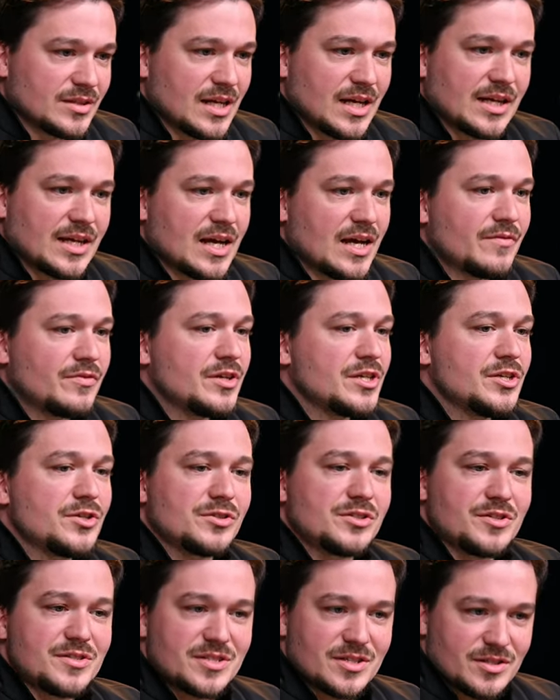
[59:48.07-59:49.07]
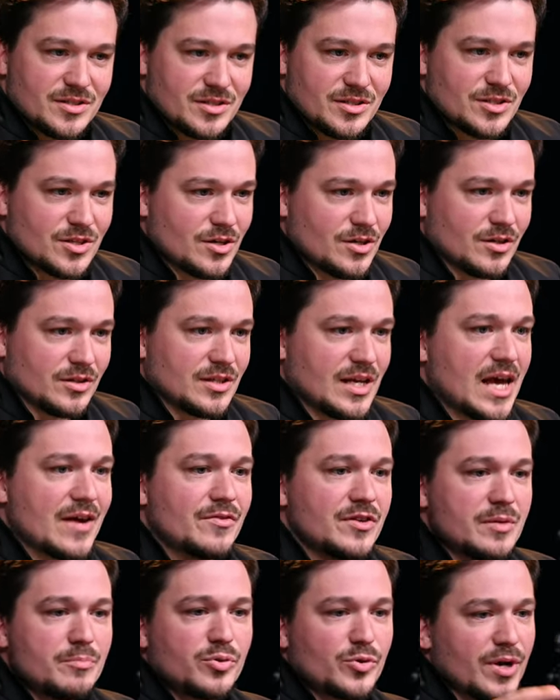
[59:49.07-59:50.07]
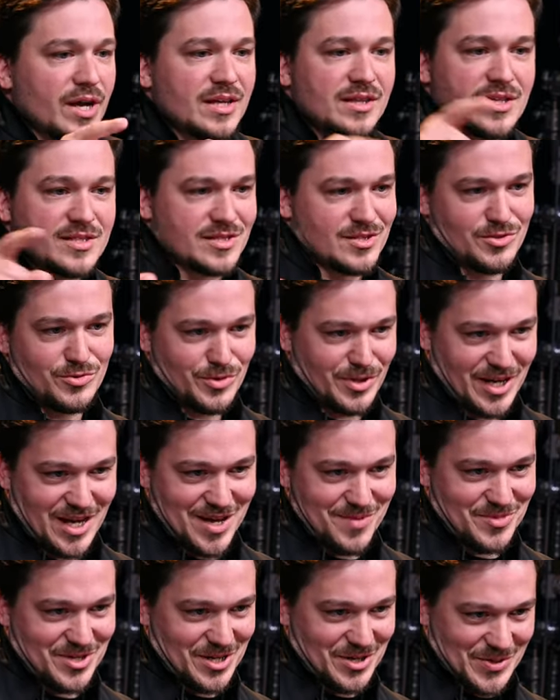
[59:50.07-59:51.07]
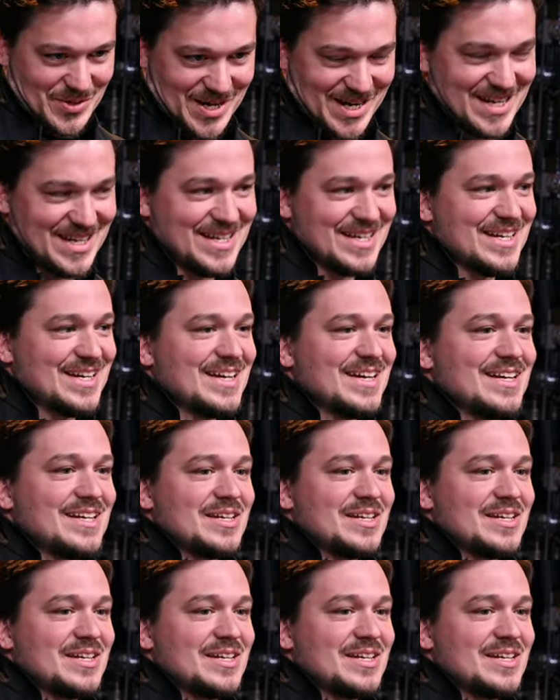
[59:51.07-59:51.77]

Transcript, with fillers: Like every year there is an, you know, every brand has a new camera, right?